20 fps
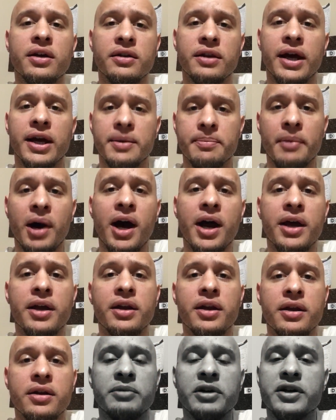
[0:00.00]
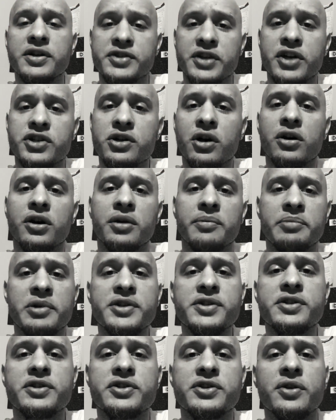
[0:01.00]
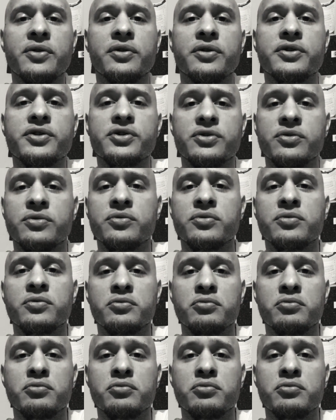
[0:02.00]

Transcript: like mine, because I target business owners who